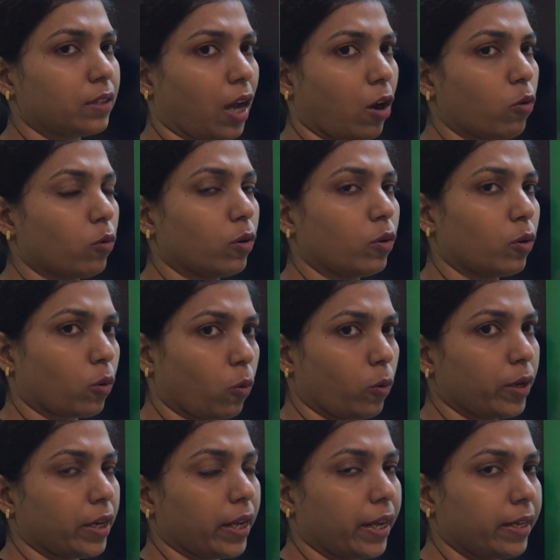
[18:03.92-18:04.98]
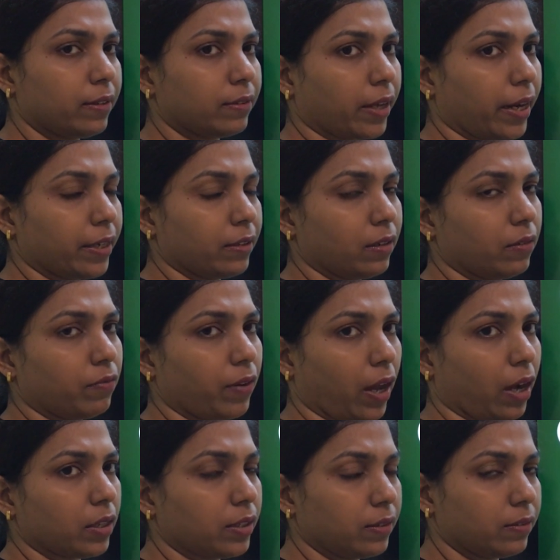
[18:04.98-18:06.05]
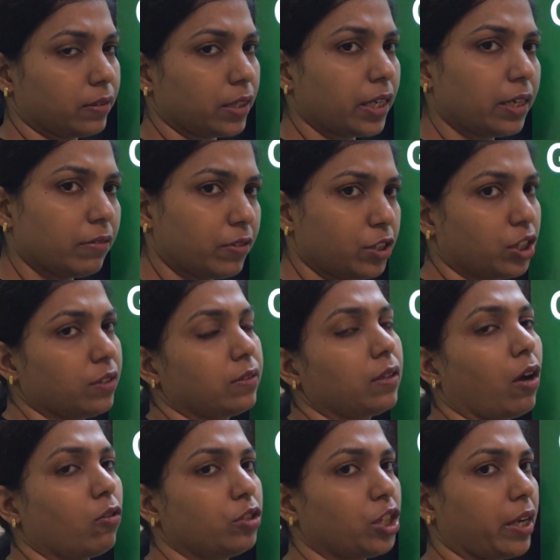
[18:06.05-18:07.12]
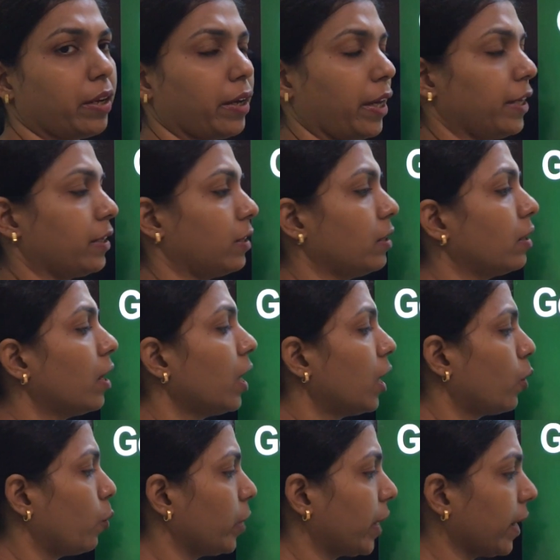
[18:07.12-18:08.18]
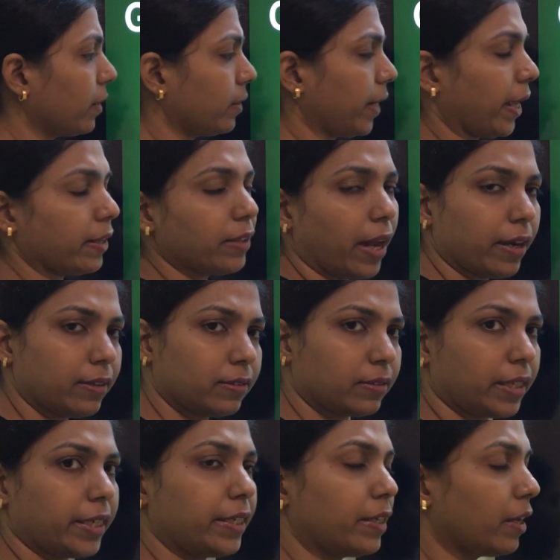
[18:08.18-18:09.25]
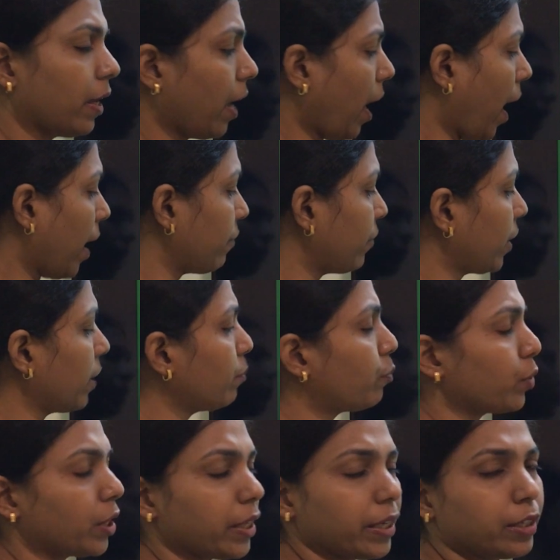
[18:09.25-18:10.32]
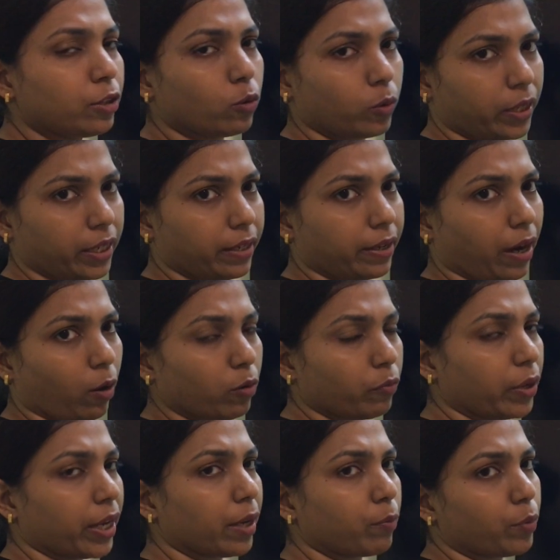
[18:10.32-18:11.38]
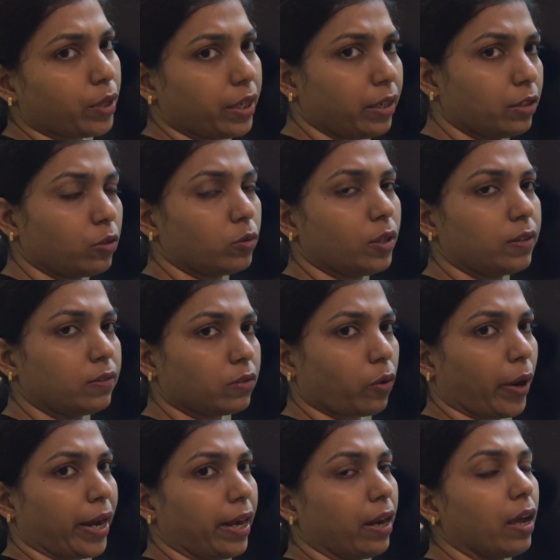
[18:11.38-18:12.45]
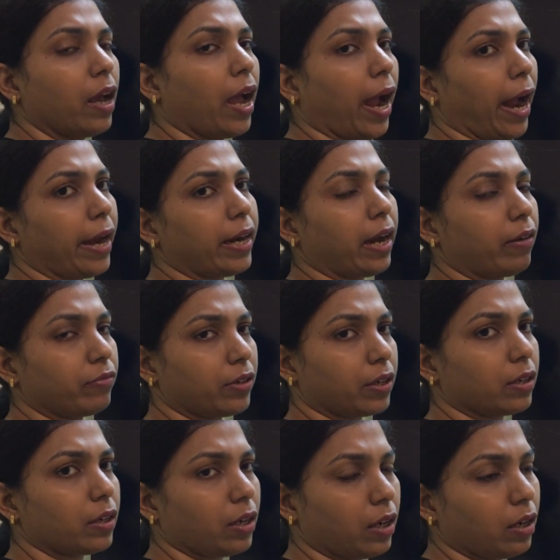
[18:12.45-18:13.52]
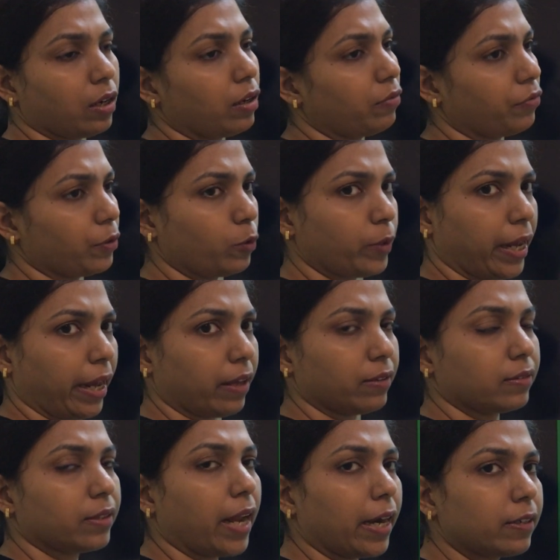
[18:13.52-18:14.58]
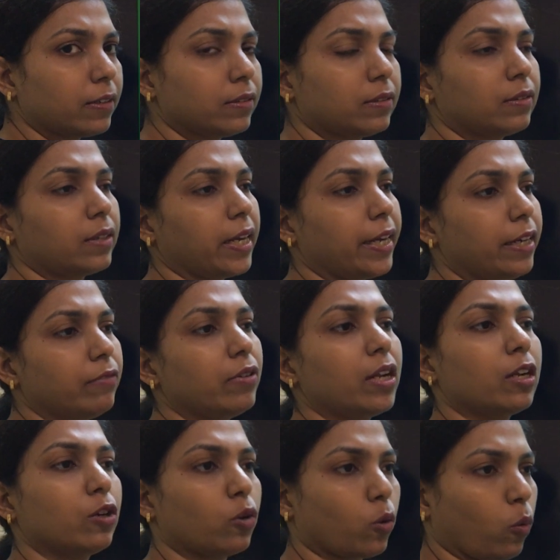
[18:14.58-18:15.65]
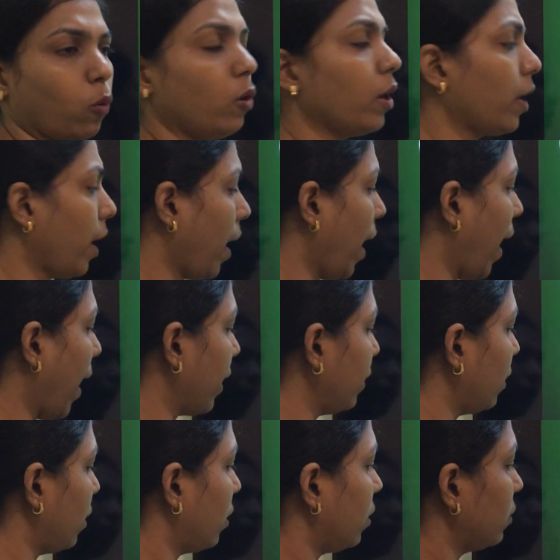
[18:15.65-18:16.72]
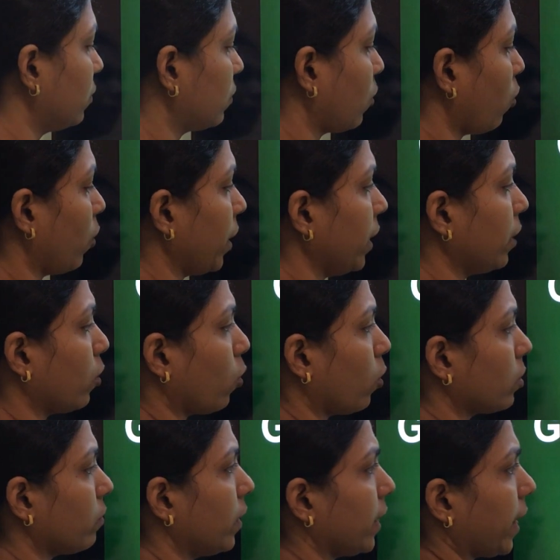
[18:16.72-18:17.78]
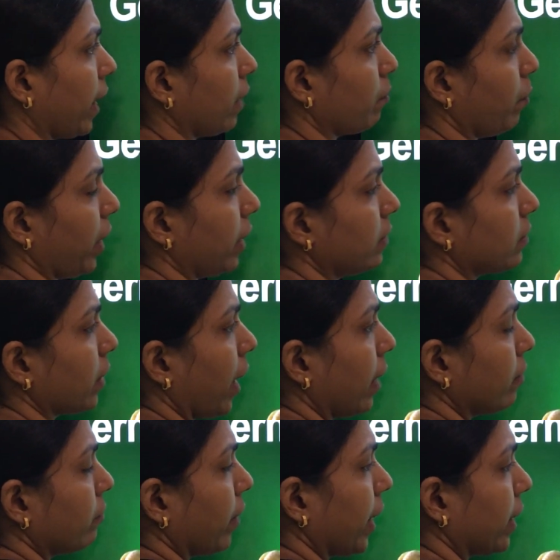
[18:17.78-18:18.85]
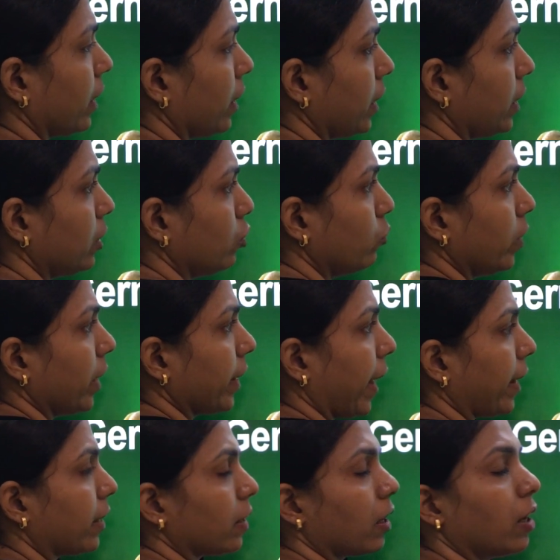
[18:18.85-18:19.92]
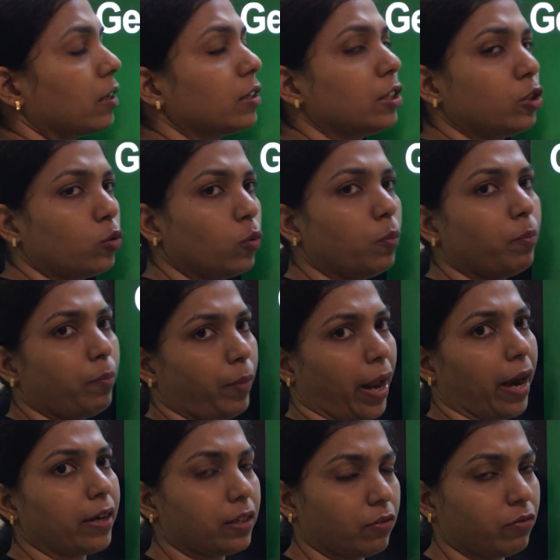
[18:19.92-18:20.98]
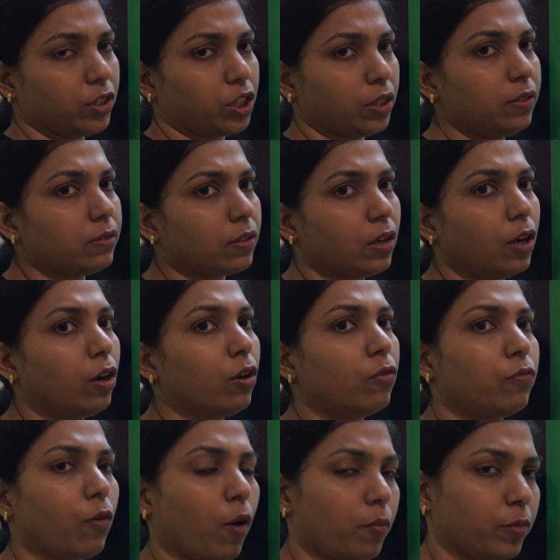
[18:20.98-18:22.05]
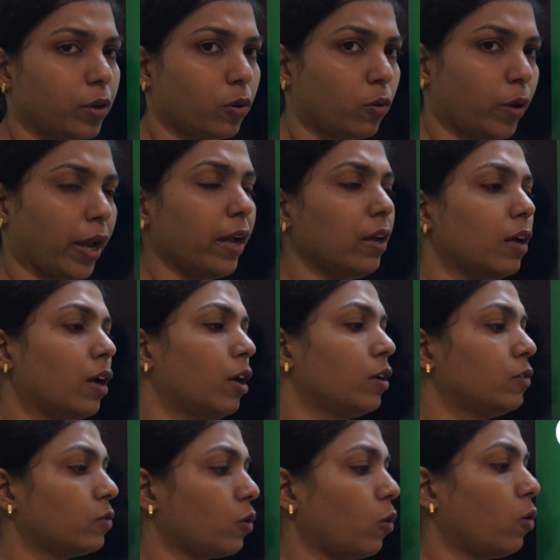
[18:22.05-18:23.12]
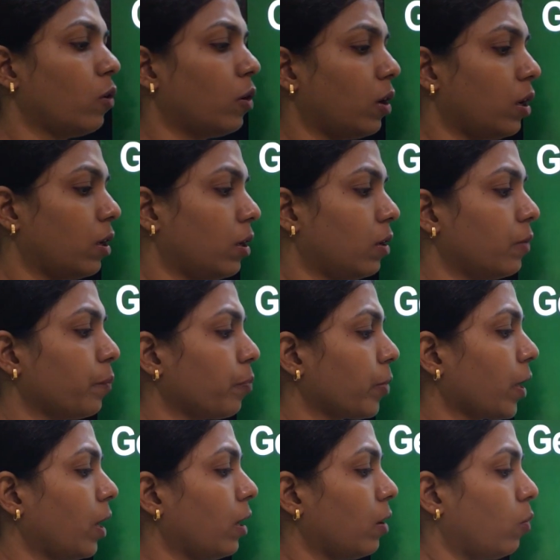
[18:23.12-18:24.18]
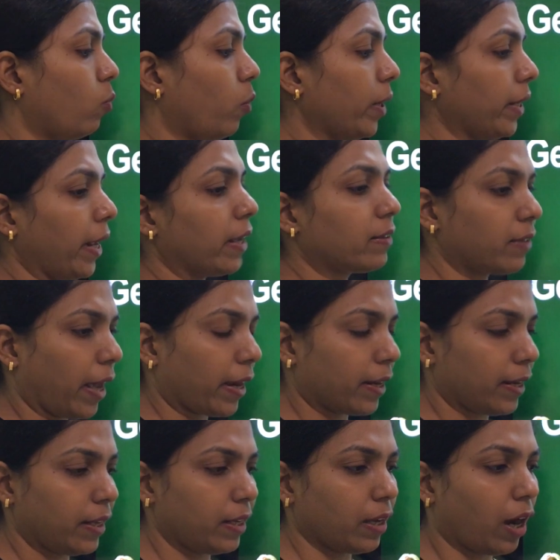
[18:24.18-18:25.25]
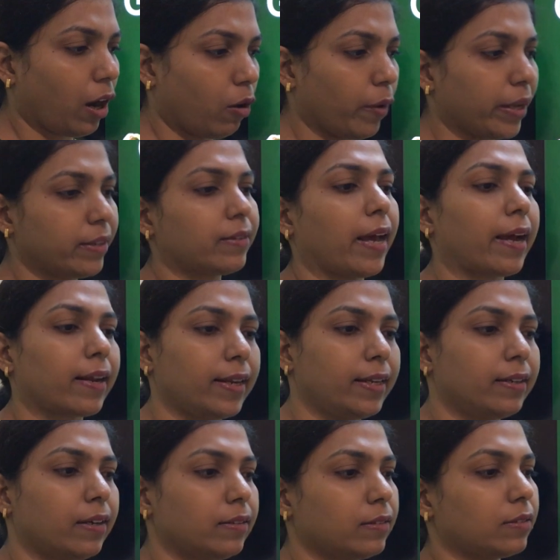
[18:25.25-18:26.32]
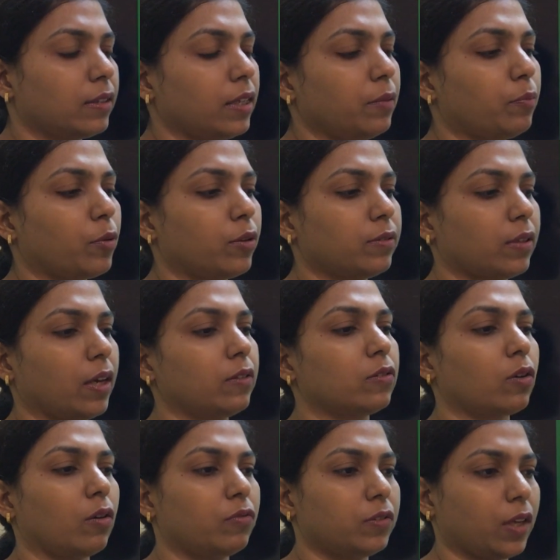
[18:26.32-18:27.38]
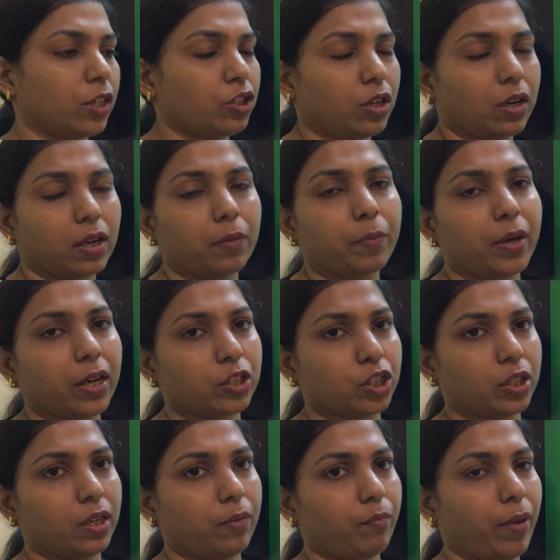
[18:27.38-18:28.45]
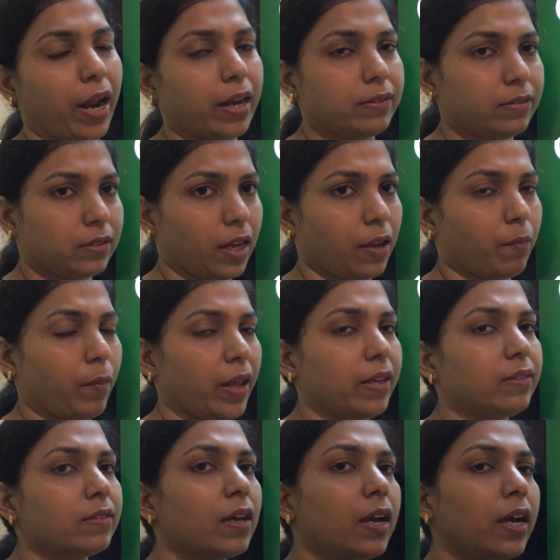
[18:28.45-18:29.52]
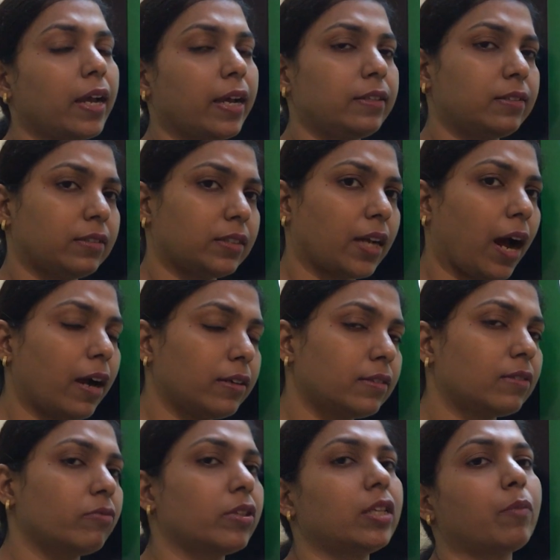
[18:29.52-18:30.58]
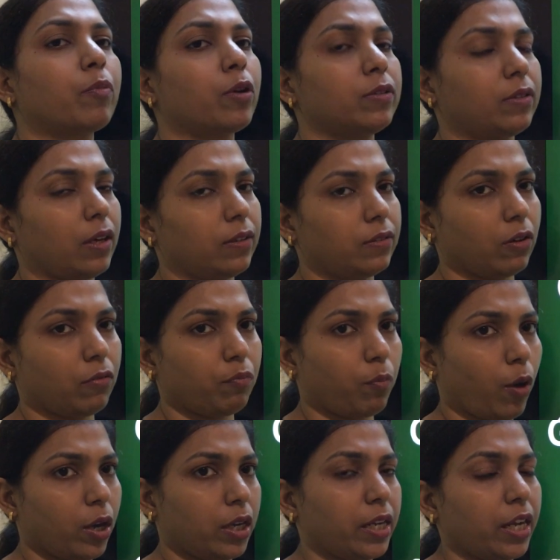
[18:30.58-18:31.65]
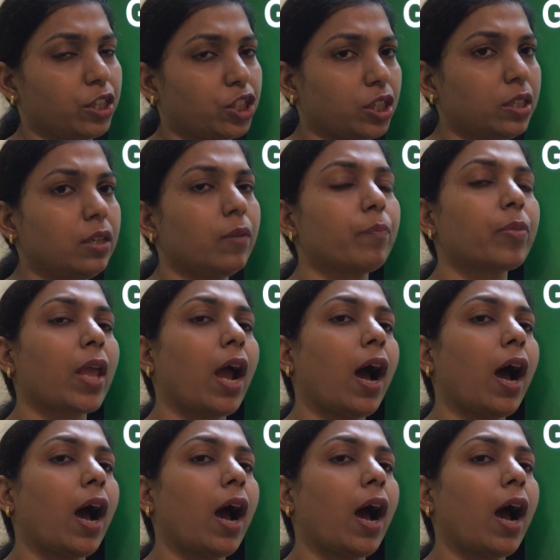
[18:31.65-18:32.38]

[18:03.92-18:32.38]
now grown inside the flower, the seed which is now generated, we can take that seed and we can put it into the ground, we can put it into the soil, and after a few days that seed will grow, and slowly growth will take place, and finally you will get a new plant which is formed. Okay, so how exactly does the process of sexual reproduction in plants take place? It starts with the process of pollination.